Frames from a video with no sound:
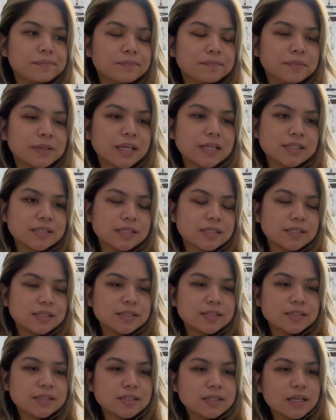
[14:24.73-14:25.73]

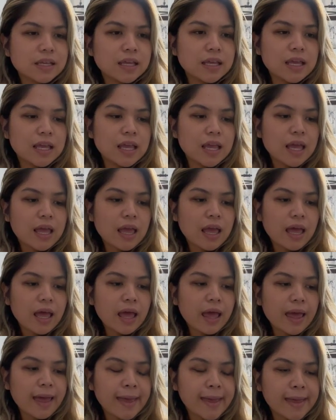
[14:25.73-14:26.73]
lessons,
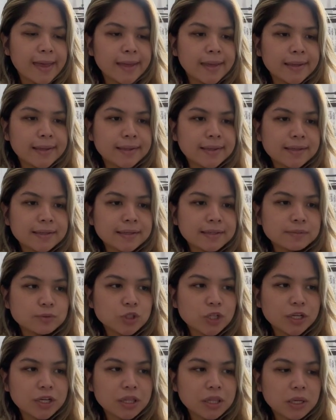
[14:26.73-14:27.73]
and I'm
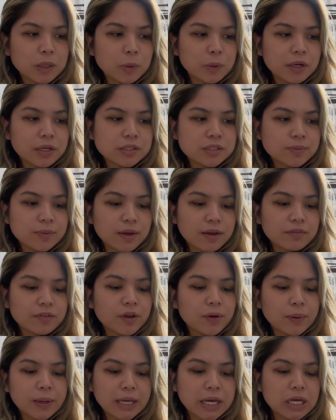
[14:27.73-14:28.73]
trying to think what else we have
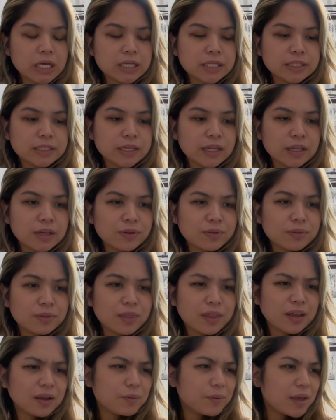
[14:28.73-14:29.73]
going on. I don't
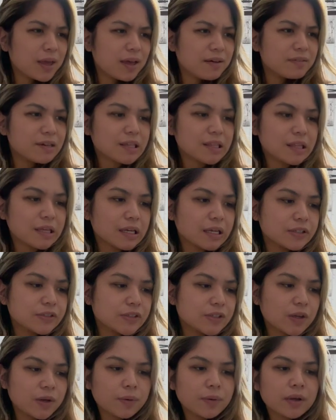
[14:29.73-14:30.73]
think we have anything else
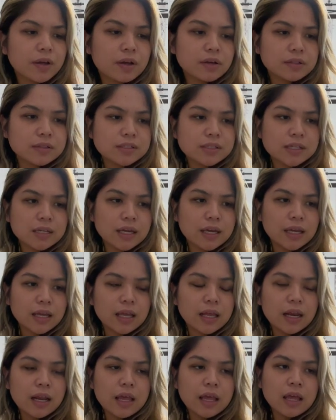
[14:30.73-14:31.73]
going on
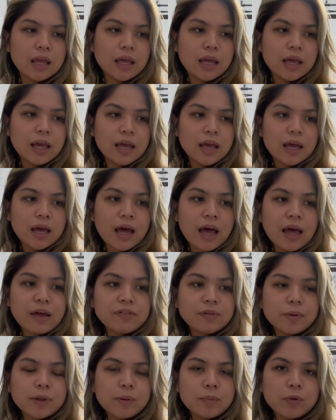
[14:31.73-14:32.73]
tonight. I have
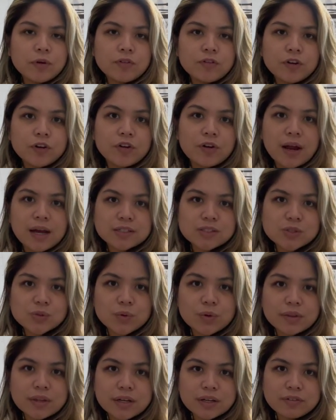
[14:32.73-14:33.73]
a paper for grad
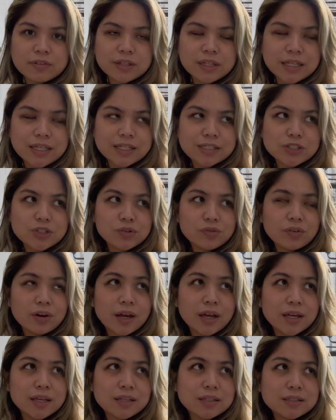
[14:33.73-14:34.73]
school that I really need to
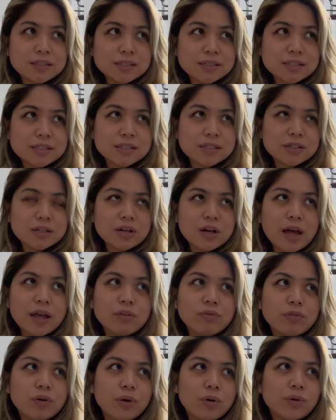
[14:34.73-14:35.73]
write still. I
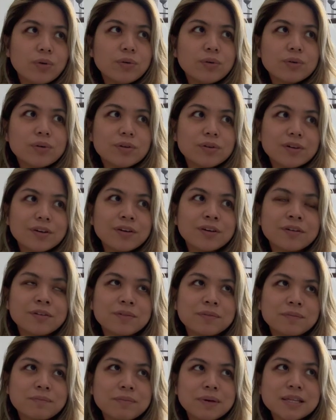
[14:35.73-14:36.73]
wrote
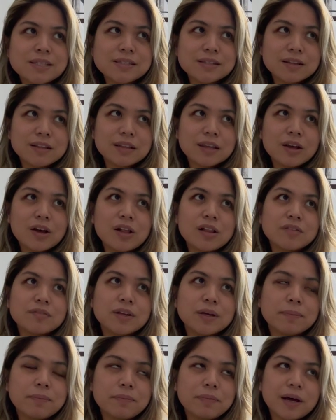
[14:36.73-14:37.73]
basically all of
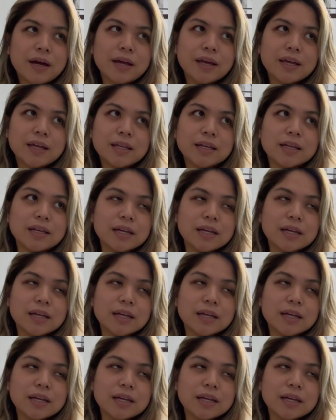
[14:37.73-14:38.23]
it, but